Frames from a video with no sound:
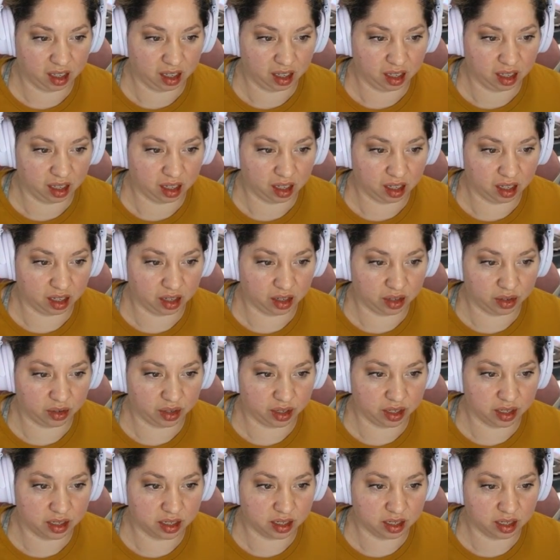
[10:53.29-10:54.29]
Oh,
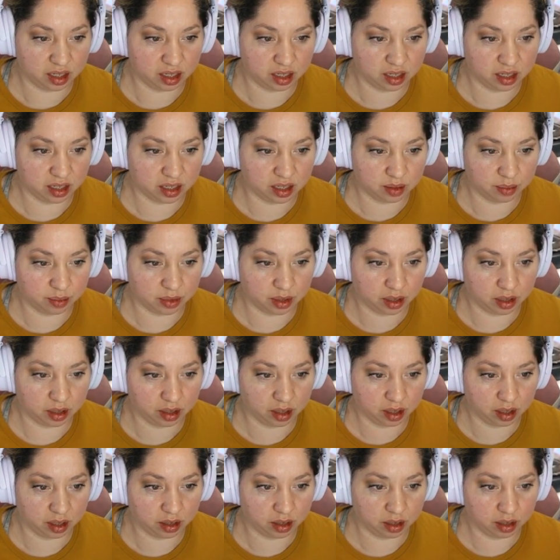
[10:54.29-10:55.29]
I see. It doesn't belong
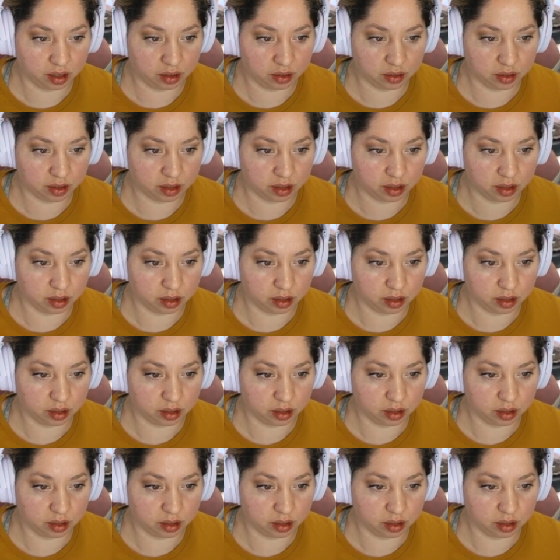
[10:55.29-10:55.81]
there. It goes here.